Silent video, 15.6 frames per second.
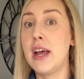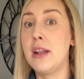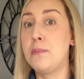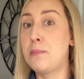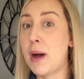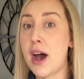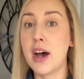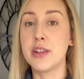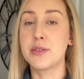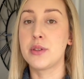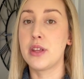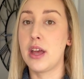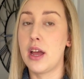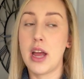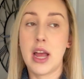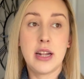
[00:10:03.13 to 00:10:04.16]
and bars
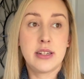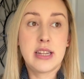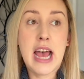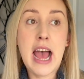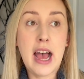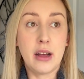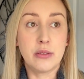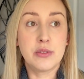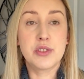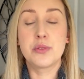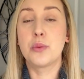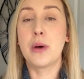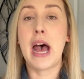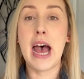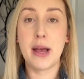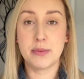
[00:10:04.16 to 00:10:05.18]
and towns were
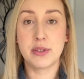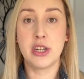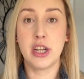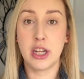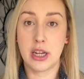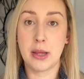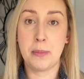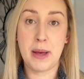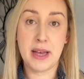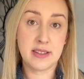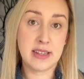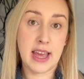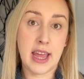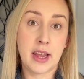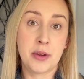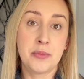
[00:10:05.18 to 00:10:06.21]
absolutely
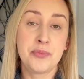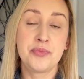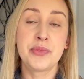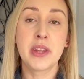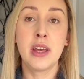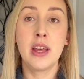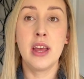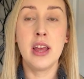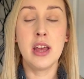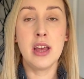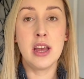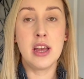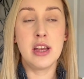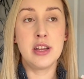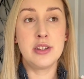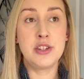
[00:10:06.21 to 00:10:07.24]
buzzing.
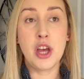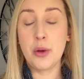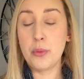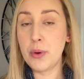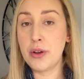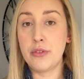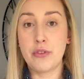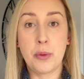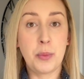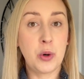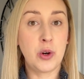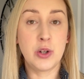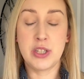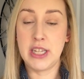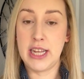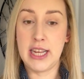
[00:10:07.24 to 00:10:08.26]
No one
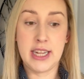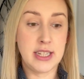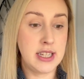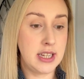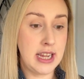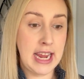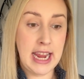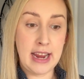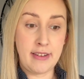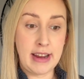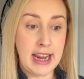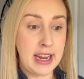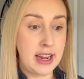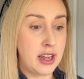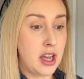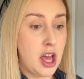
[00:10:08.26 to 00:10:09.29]
reported
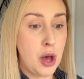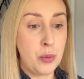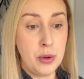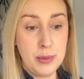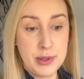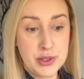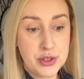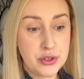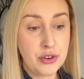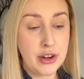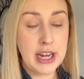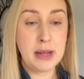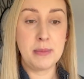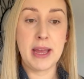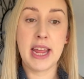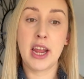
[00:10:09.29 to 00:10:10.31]
hearing a woman
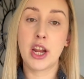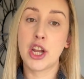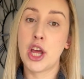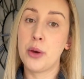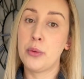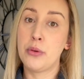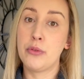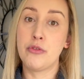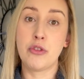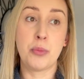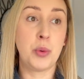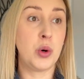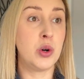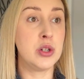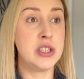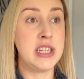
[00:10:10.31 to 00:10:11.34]
screaming. No one
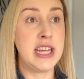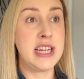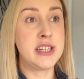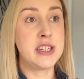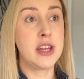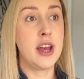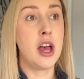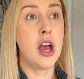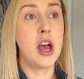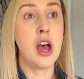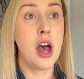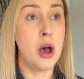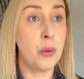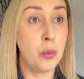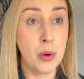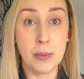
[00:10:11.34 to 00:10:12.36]
reported
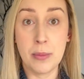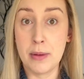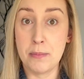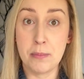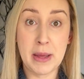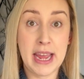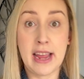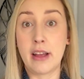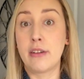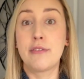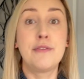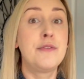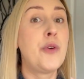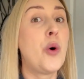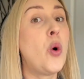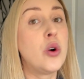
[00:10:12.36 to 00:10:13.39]
a woman being
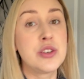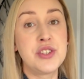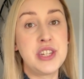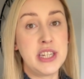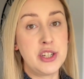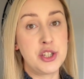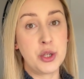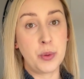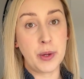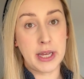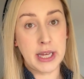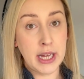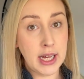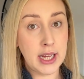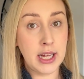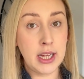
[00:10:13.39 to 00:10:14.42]
forced into a
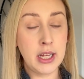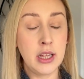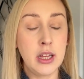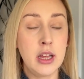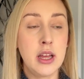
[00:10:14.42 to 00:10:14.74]
car.